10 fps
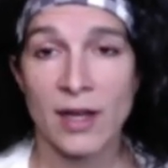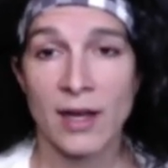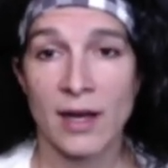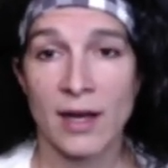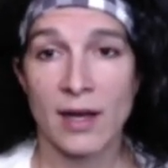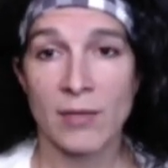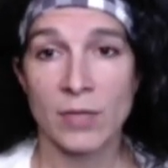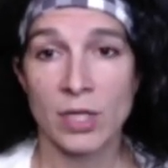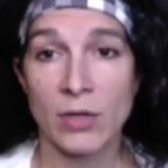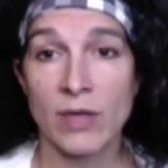
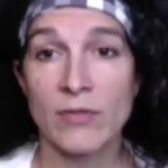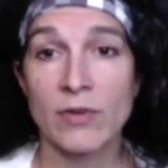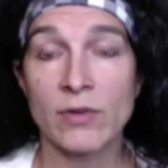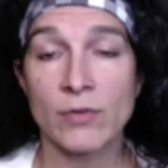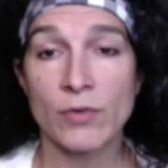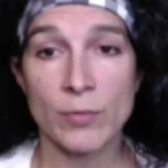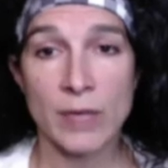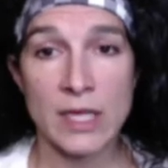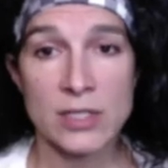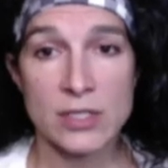Even for
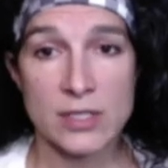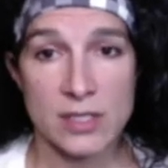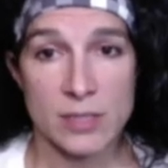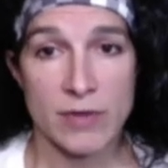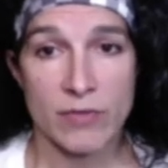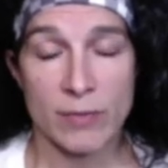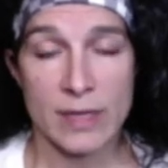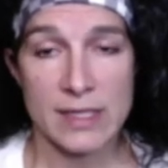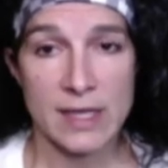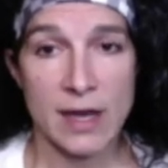me, I'll speak for
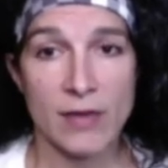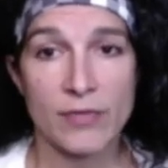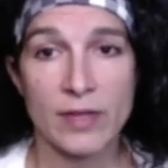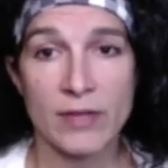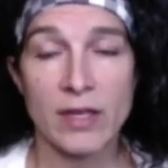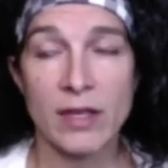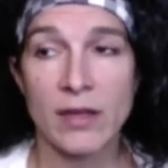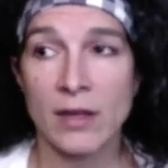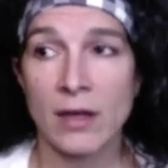myself, leaving